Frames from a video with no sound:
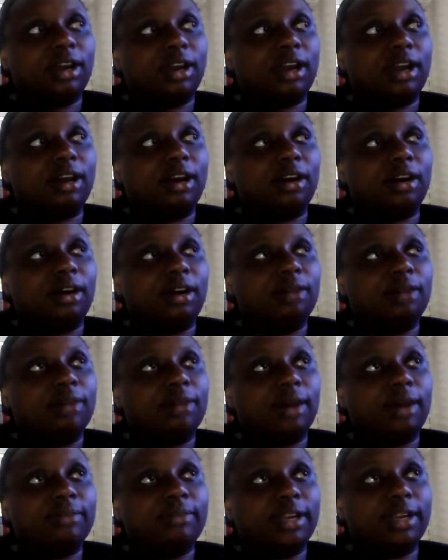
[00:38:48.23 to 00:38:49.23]

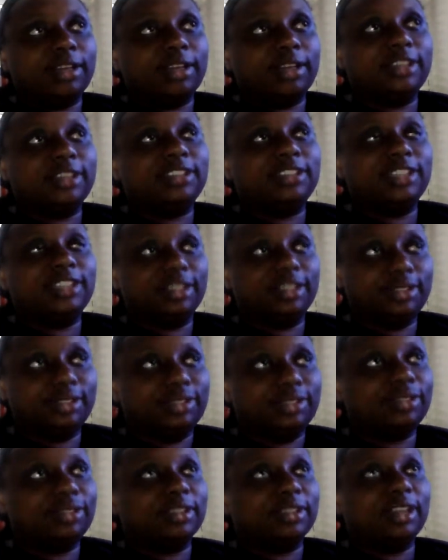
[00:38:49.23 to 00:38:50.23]
I'm not gonna tell you
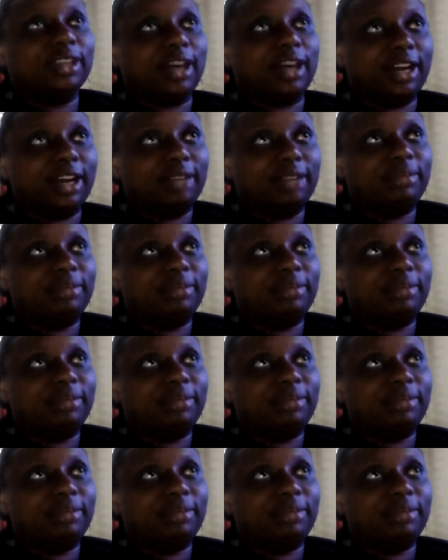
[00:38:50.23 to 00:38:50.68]
online